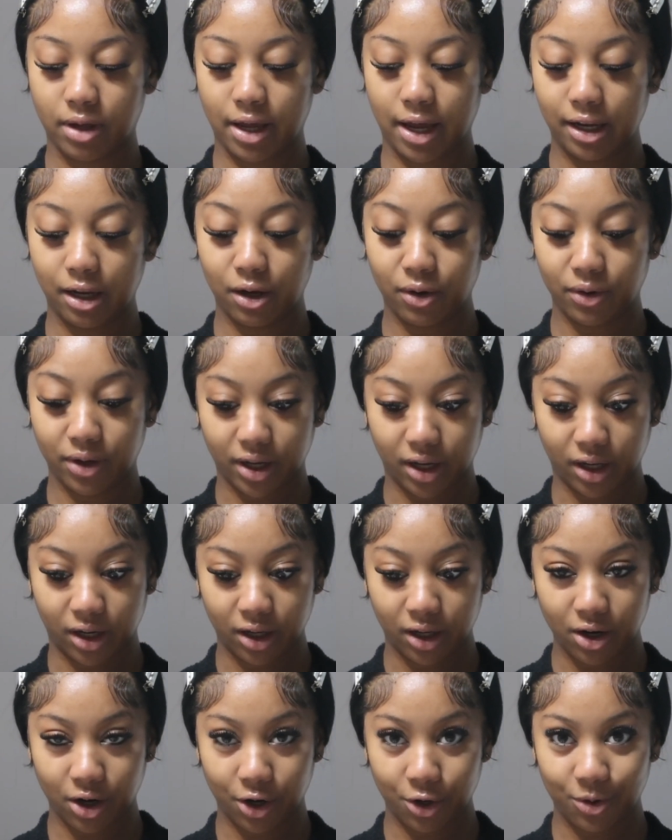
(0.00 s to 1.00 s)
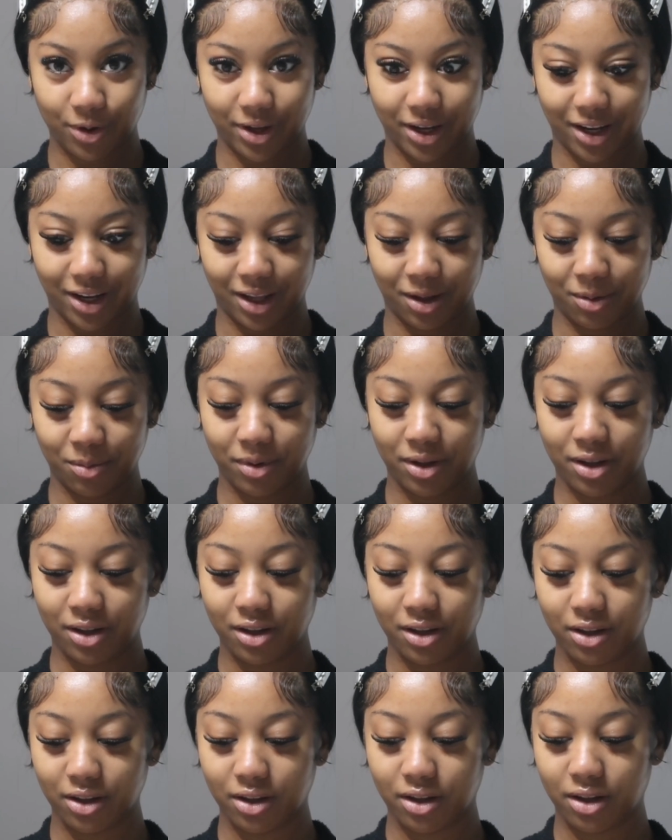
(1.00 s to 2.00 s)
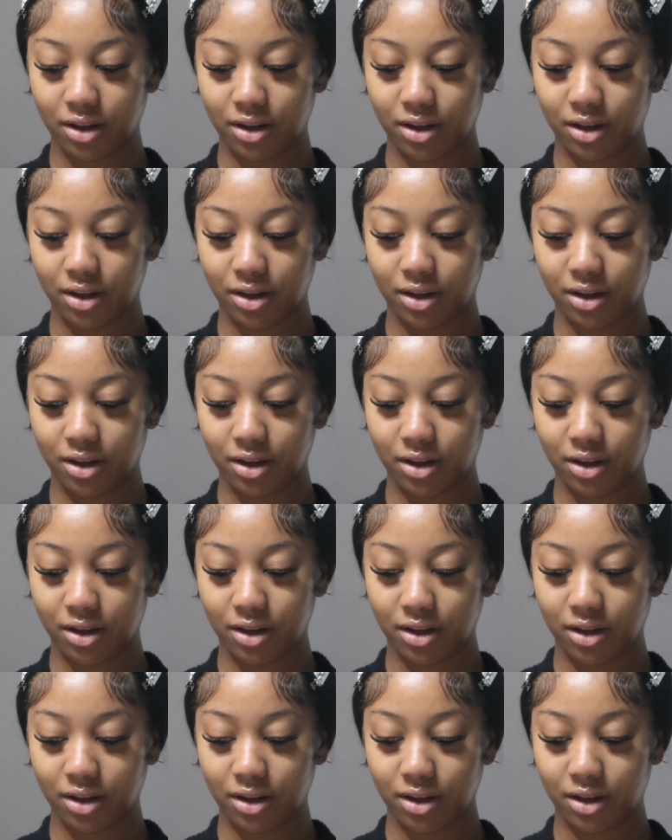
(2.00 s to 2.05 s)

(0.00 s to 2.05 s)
Hello Kitty, are you kidding me?